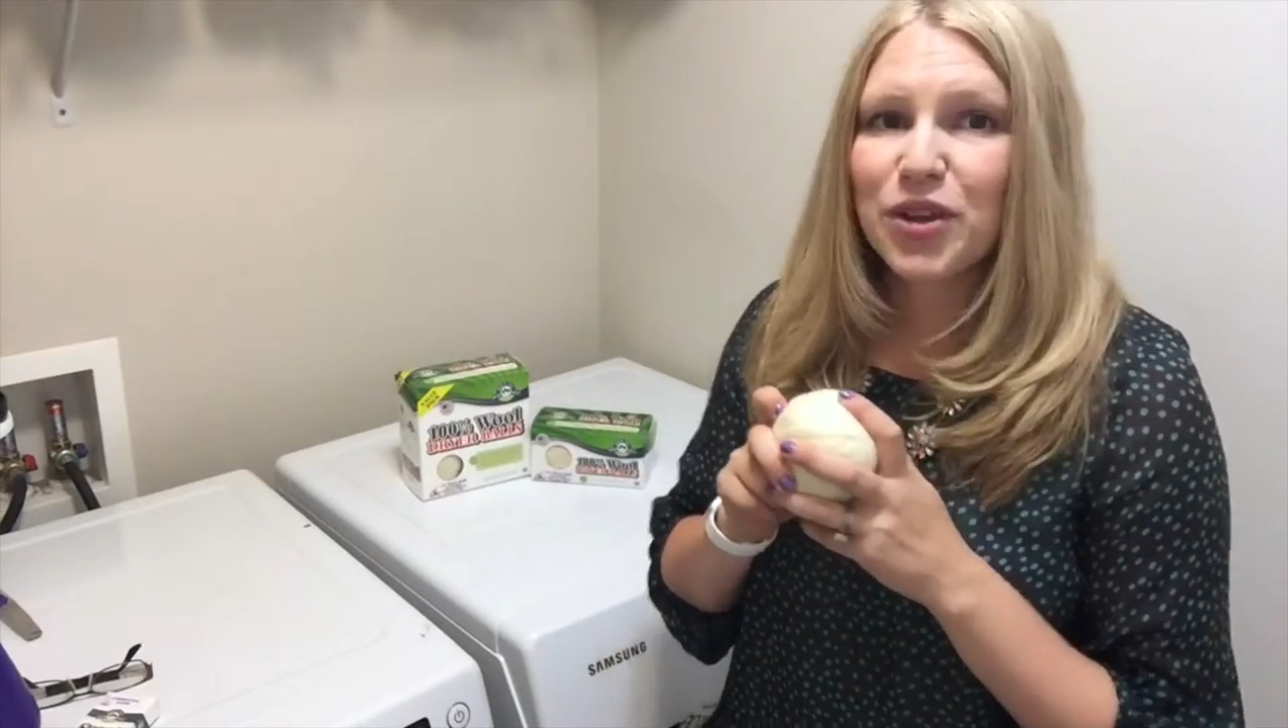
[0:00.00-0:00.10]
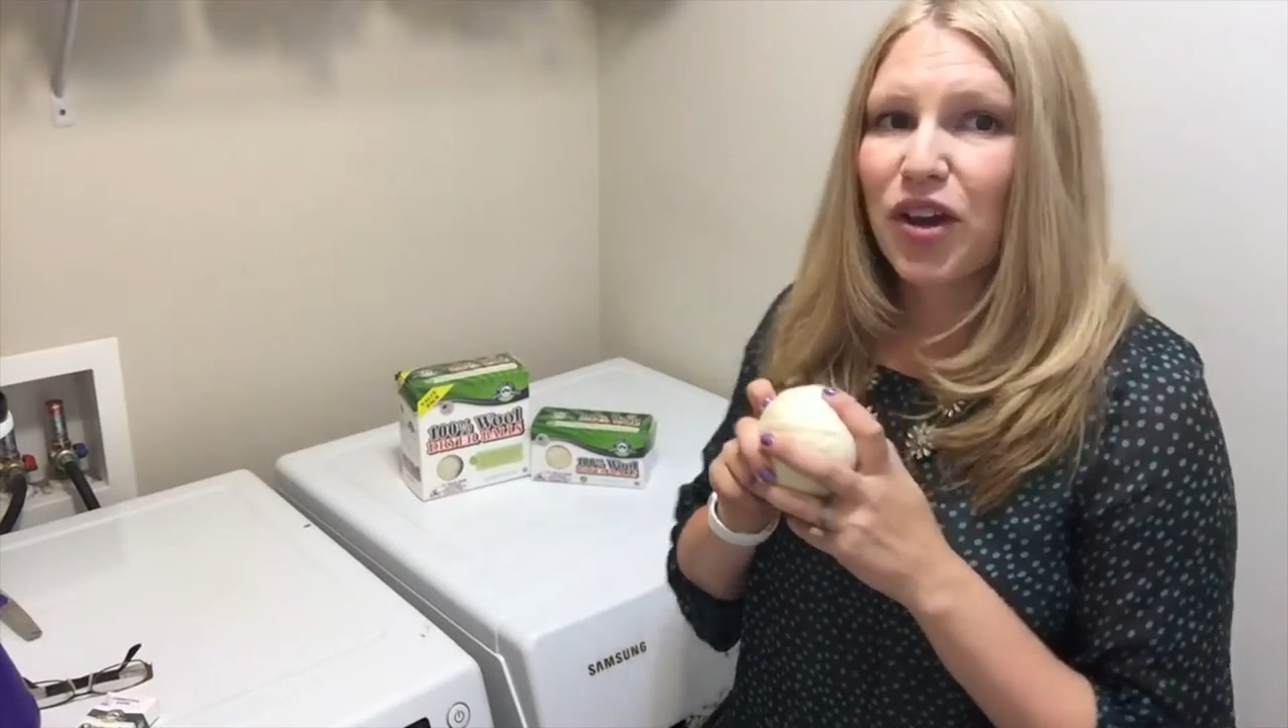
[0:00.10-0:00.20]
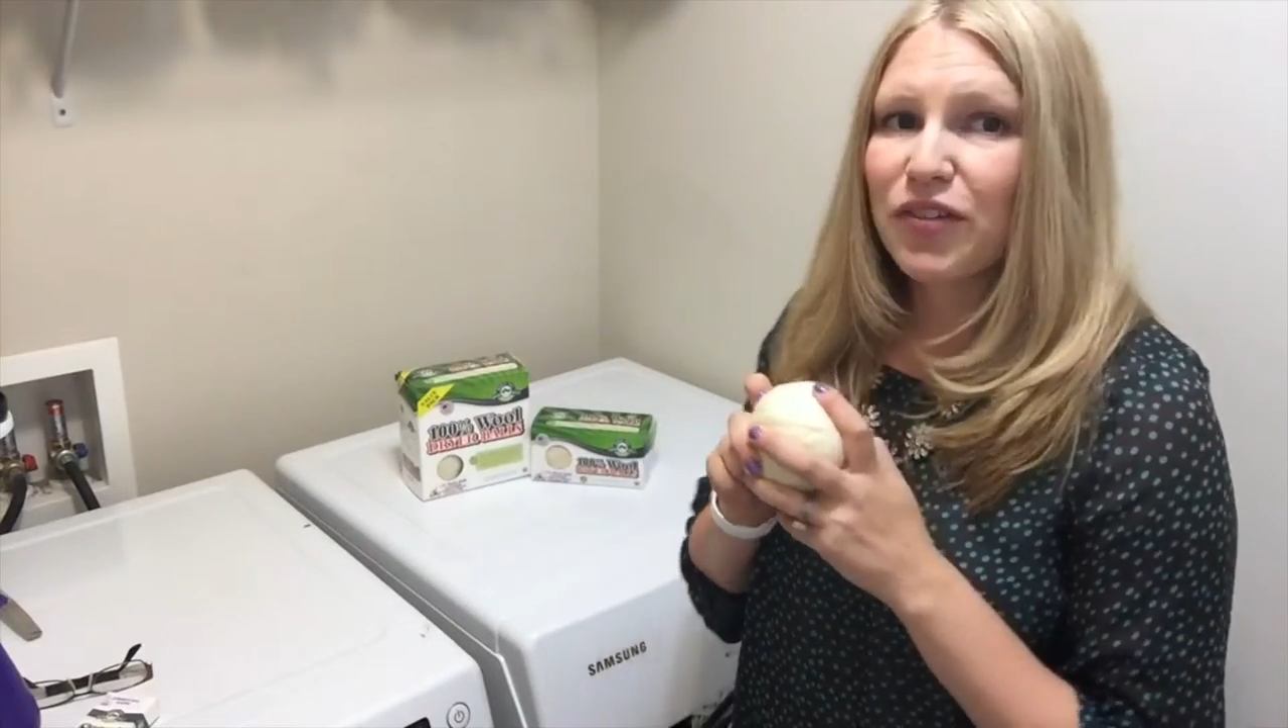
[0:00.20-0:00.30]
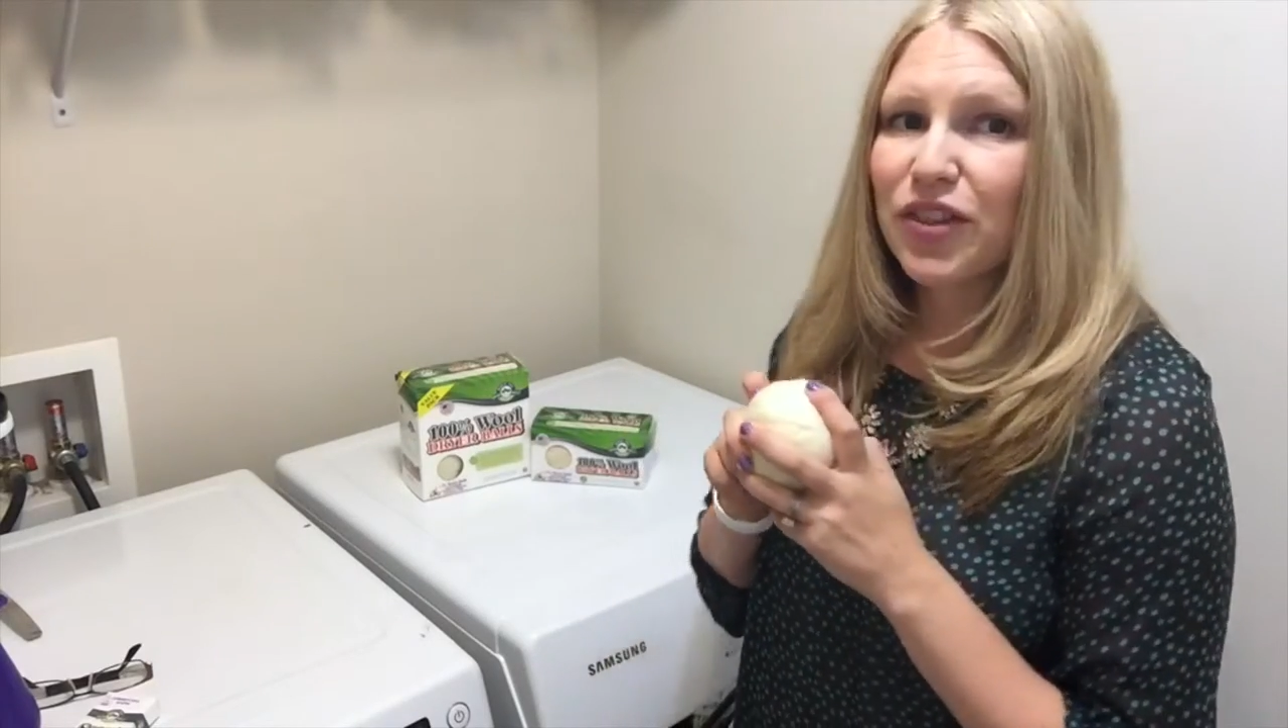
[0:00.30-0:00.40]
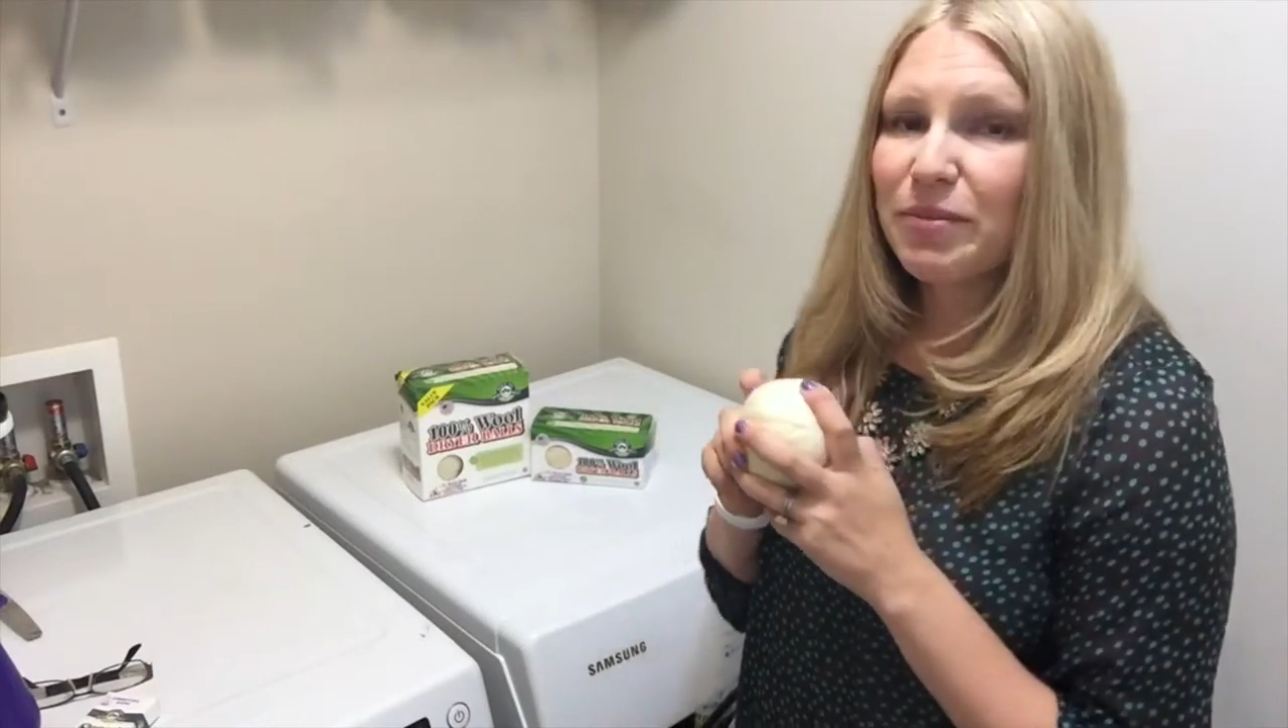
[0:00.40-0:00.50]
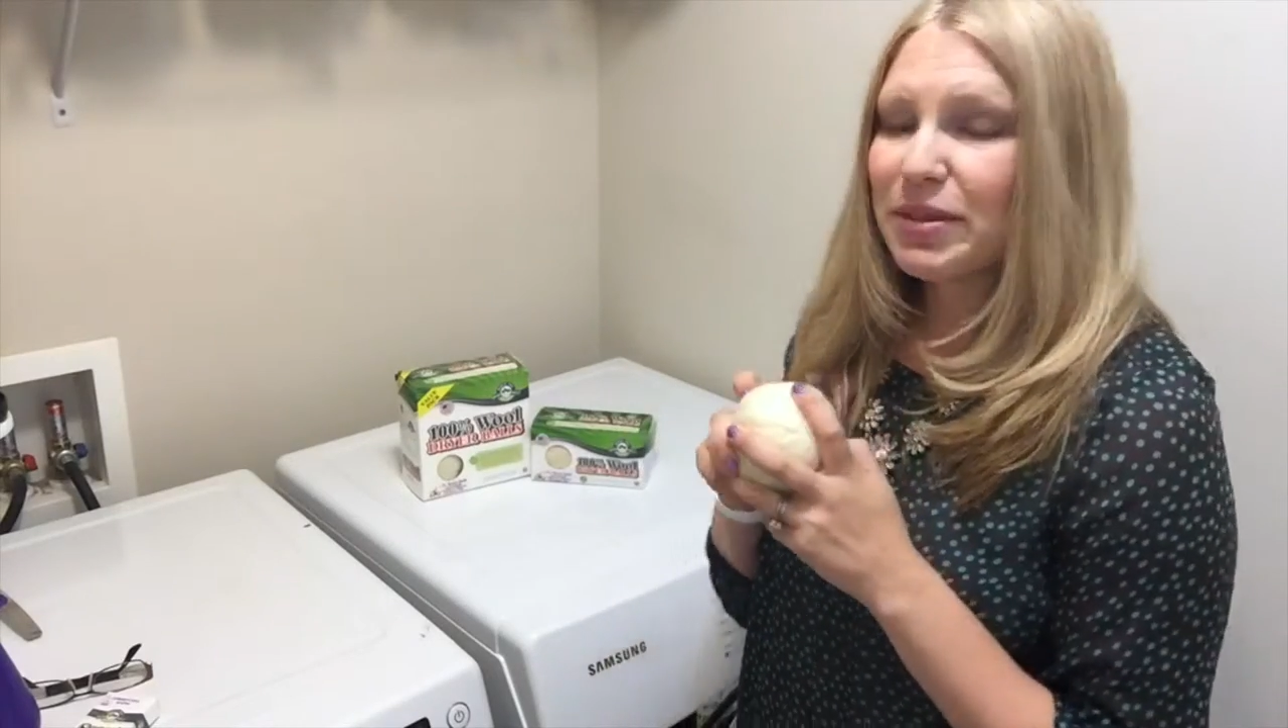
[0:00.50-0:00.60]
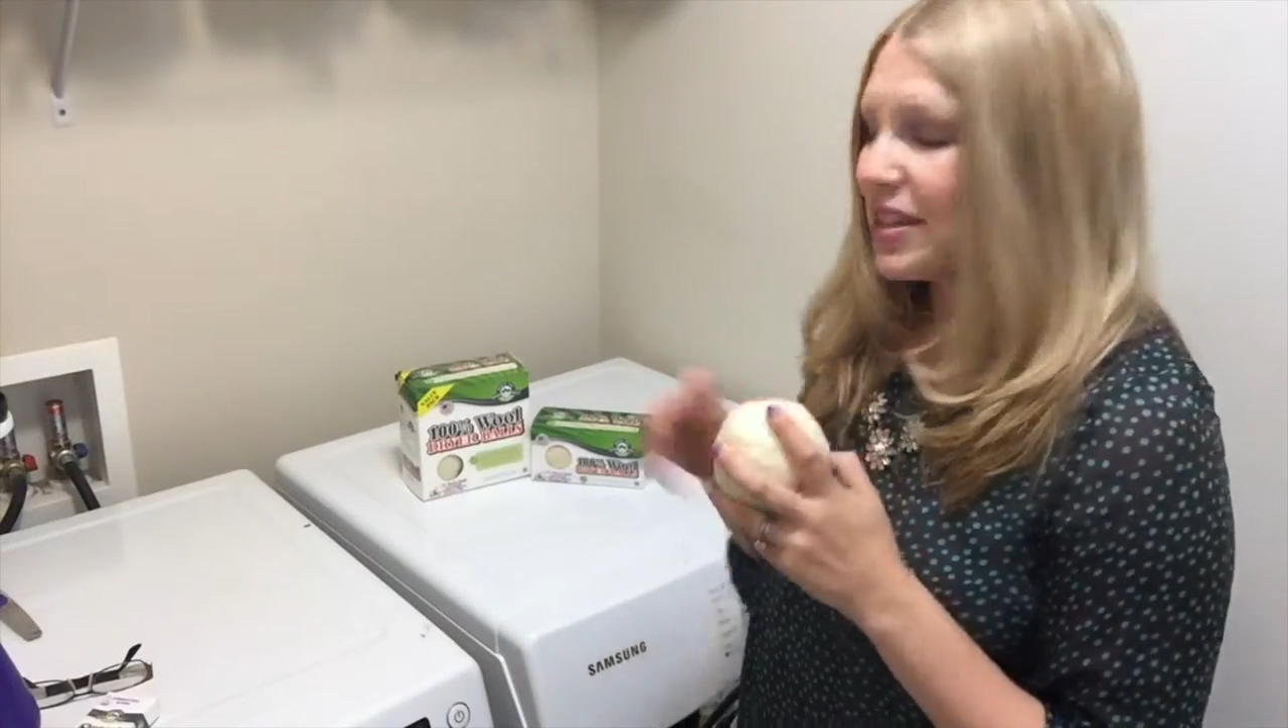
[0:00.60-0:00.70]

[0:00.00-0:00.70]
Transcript: offer them in